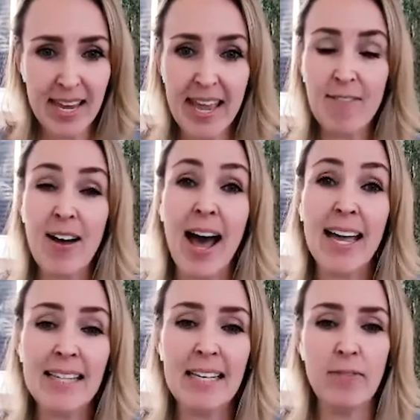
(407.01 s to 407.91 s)
if I
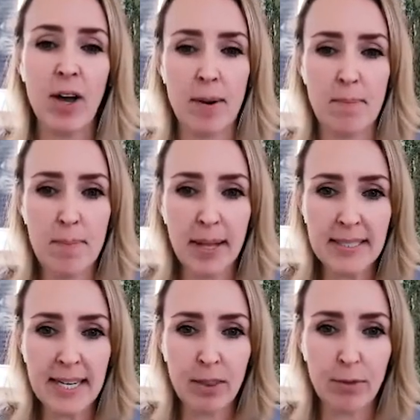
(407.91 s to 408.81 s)
leave on
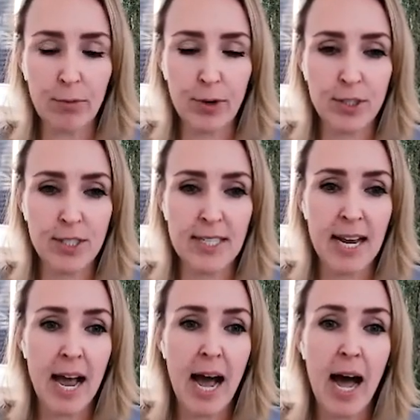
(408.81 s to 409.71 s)
Monday the 1st,
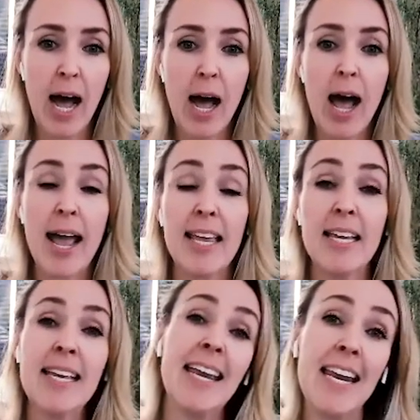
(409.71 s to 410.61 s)
I
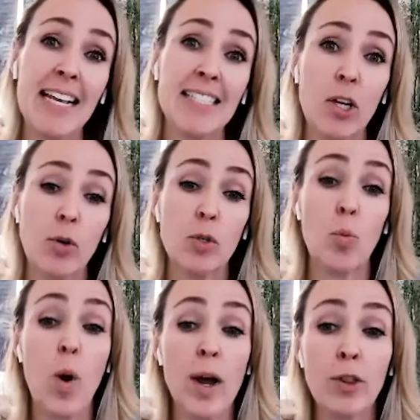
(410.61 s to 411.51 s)
can get it as low as
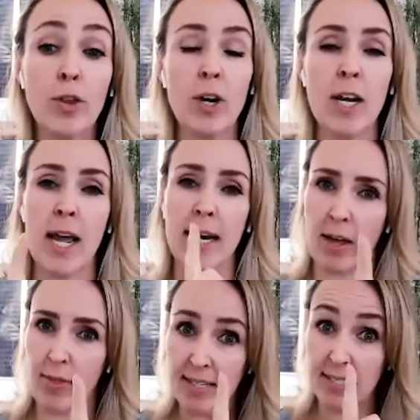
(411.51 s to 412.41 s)
$139. Now
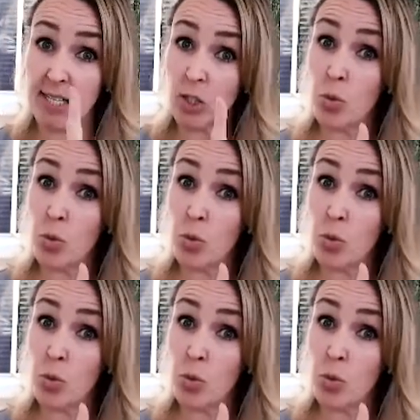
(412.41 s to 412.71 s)
that's each